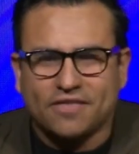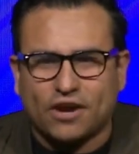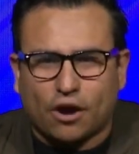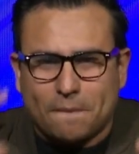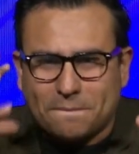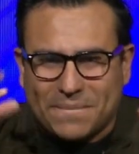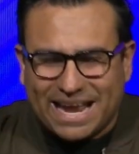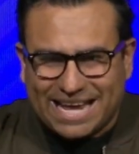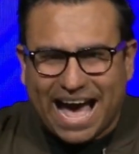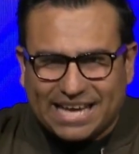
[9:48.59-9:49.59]
There are
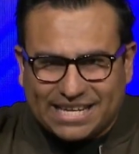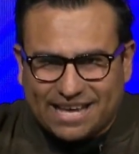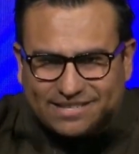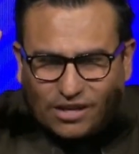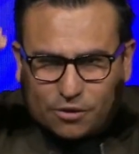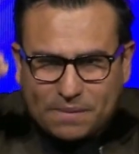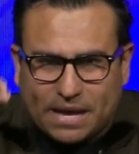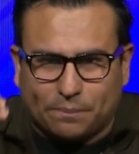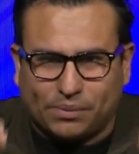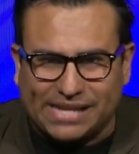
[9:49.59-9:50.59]
many ideas that are
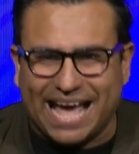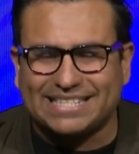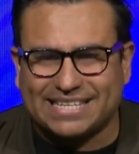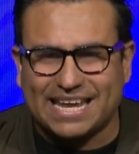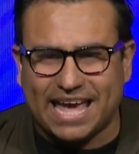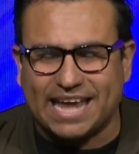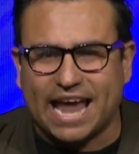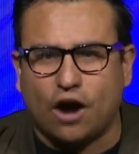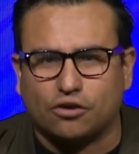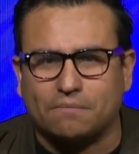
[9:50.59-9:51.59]
being planted
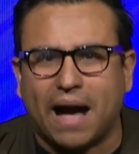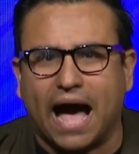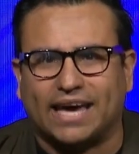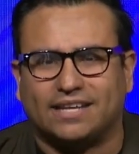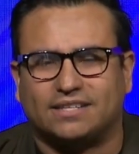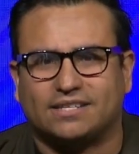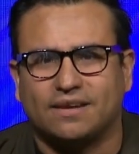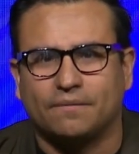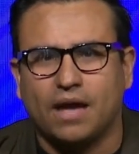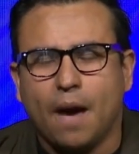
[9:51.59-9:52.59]
in our minds